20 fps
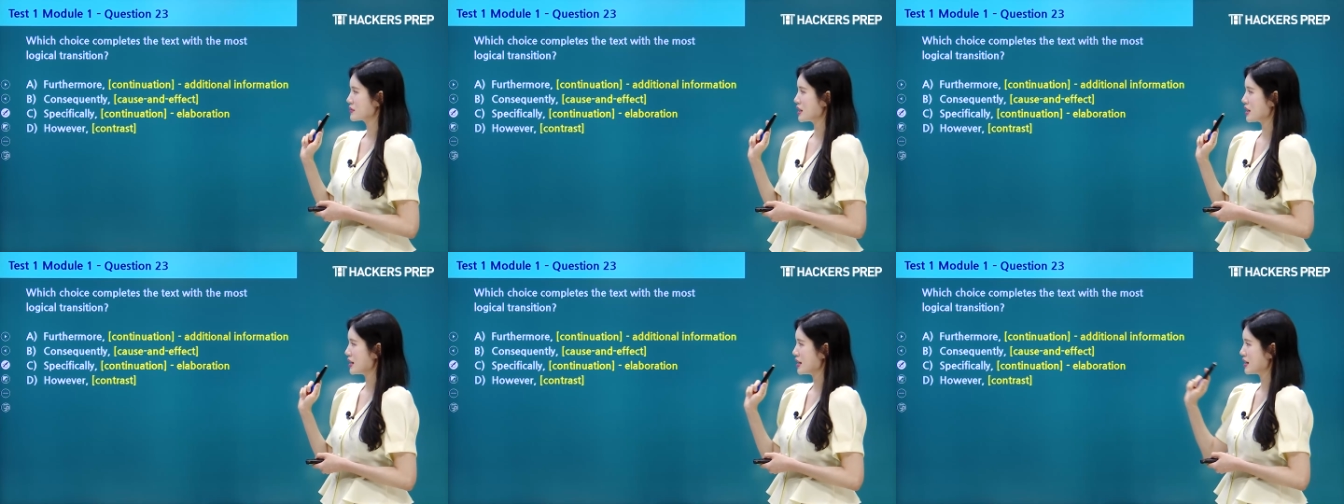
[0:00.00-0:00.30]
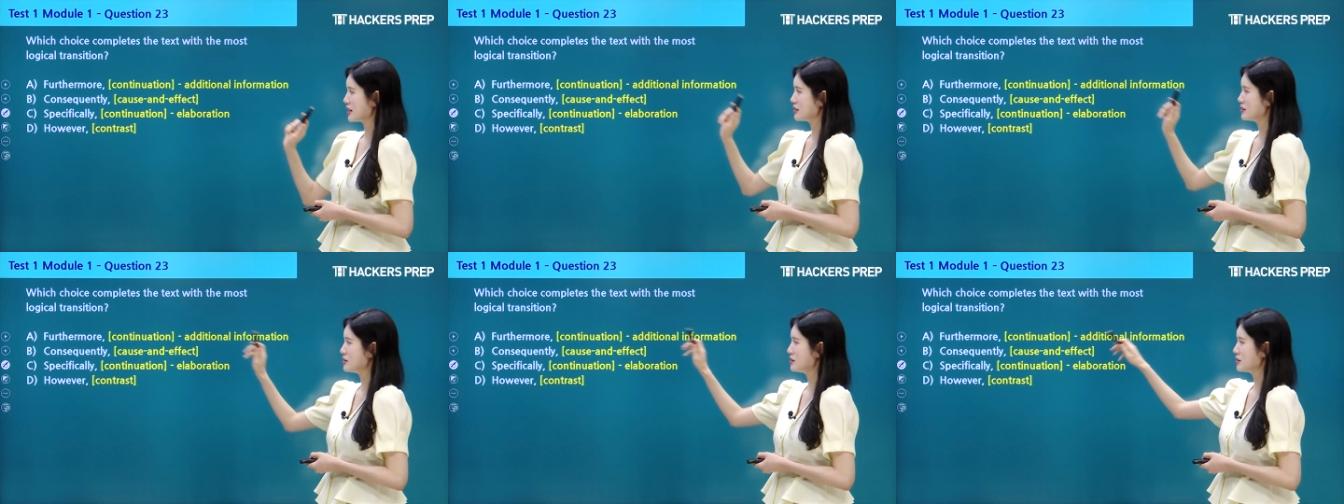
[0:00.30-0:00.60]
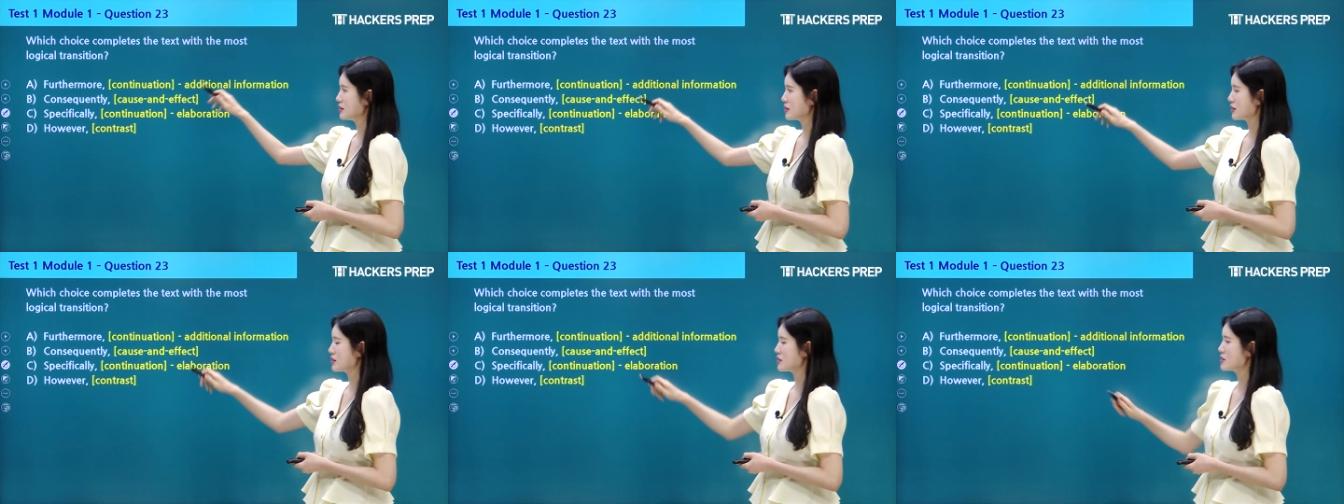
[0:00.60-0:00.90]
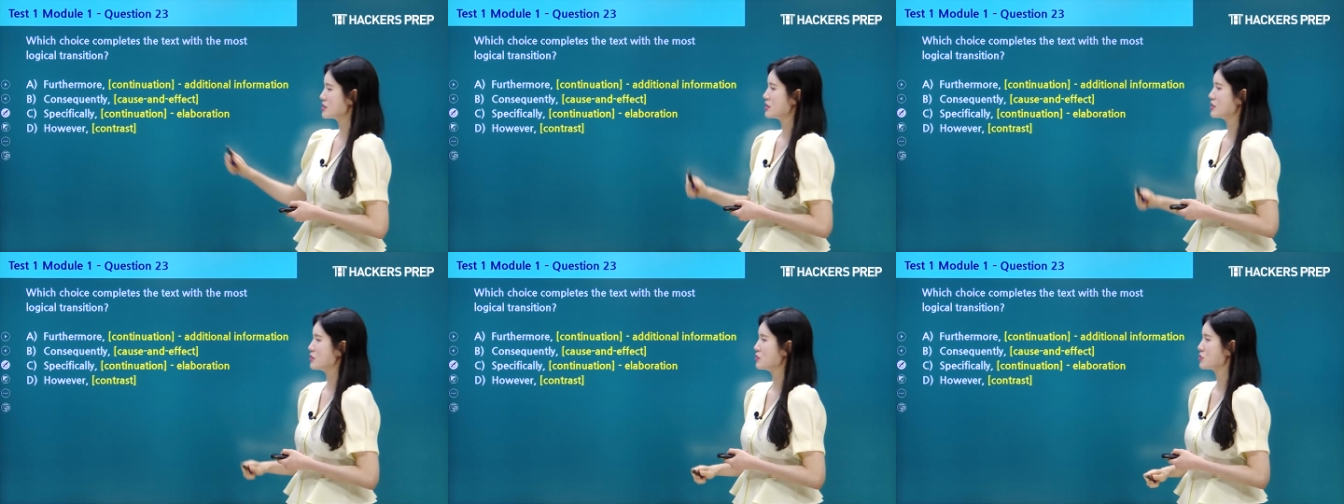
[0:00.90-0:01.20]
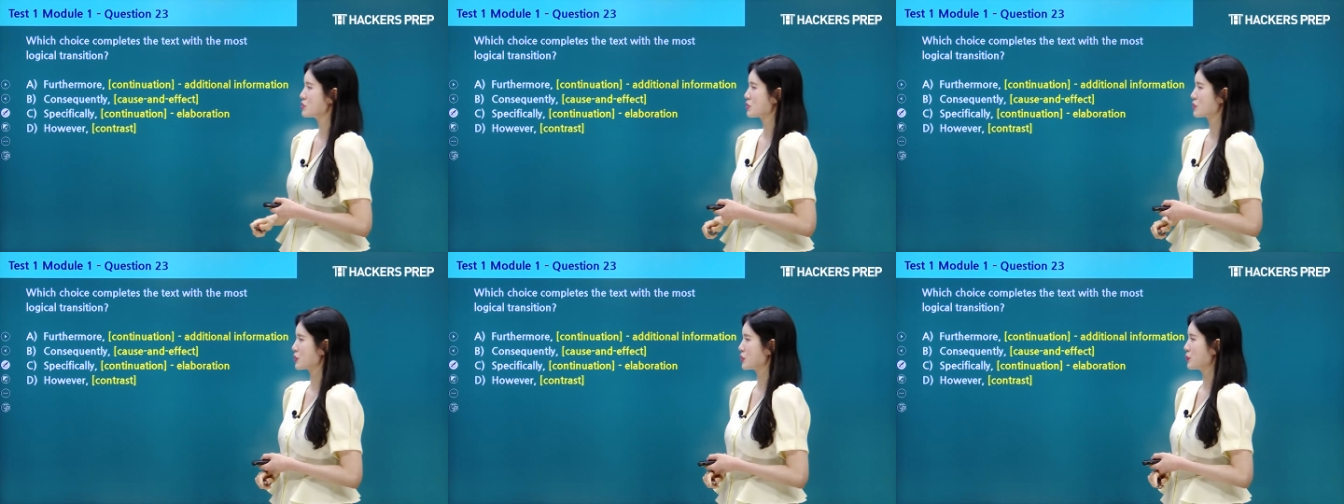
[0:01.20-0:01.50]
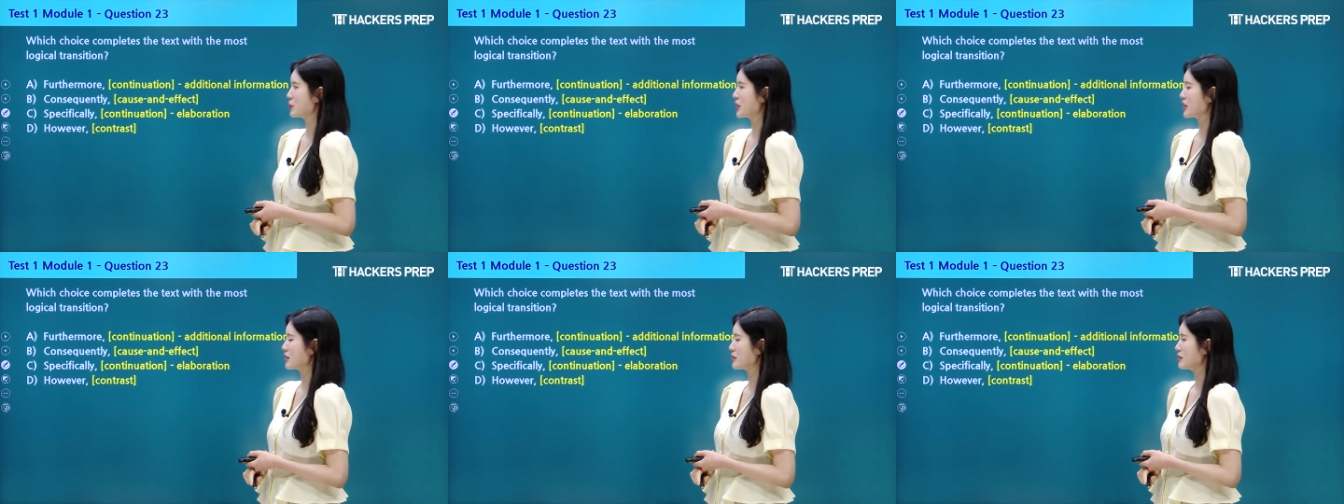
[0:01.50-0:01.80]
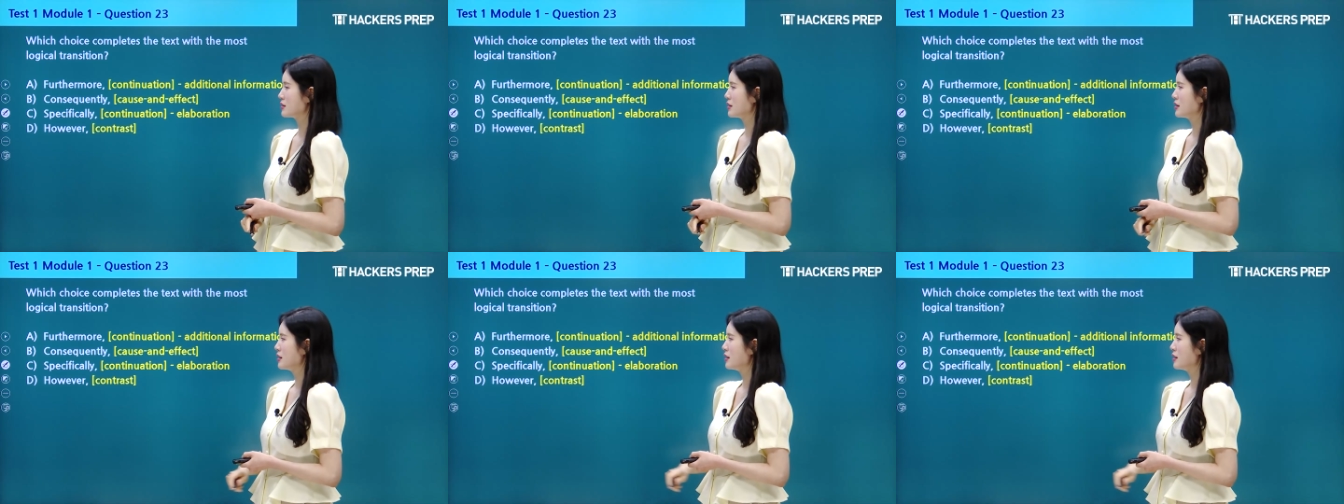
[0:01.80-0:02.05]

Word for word: and continue to grouping.